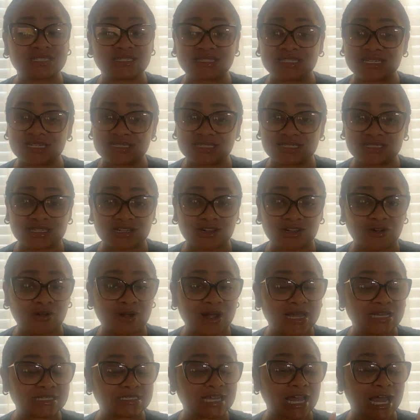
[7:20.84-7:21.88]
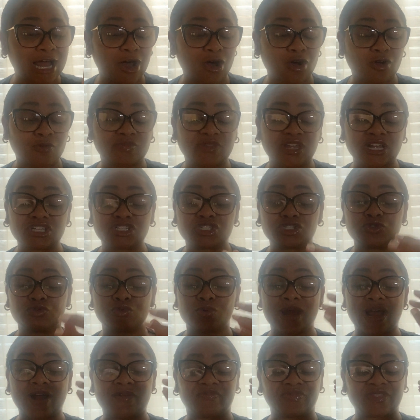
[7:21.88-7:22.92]
and sisters in Christ, I hope that you
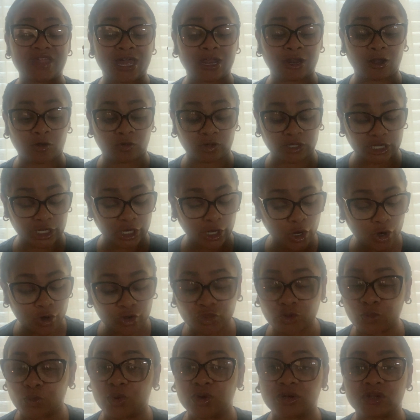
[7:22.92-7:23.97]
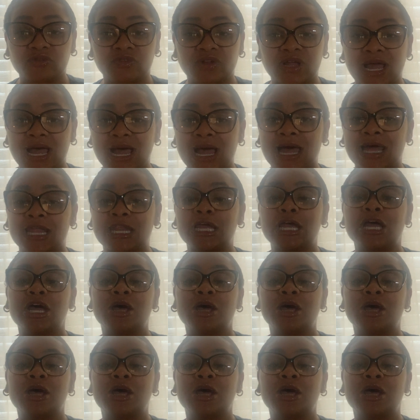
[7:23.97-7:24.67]
have not only heard the word of God,